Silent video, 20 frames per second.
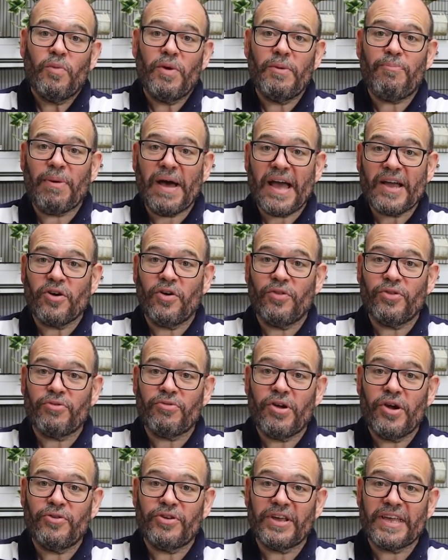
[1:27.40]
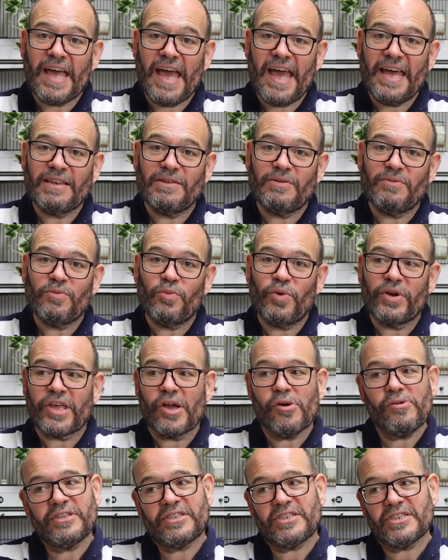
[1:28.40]
we're back on the road again. We're
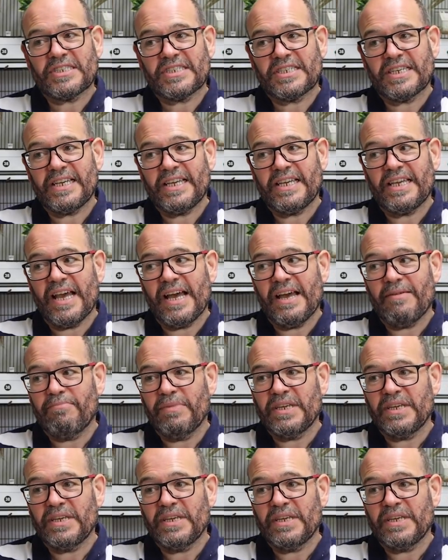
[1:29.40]
going to see uh,